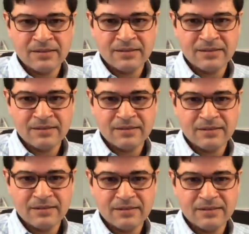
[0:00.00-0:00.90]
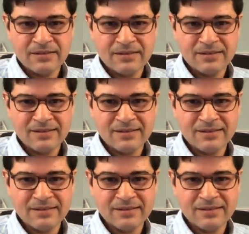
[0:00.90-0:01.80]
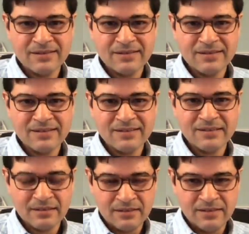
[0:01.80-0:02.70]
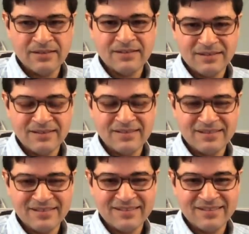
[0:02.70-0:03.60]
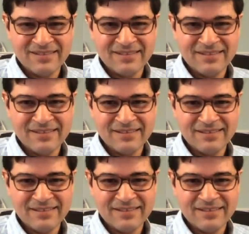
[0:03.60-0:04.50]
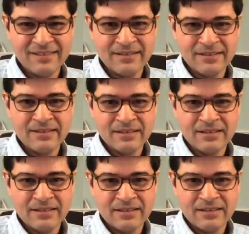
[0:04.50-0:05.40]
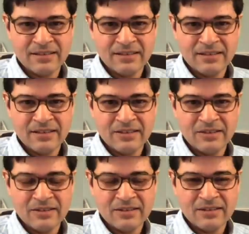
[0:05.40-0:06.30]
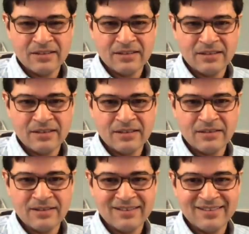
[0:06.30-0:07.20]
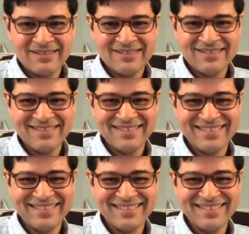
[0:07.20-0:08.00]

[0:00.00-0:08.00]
The person shown says nothing.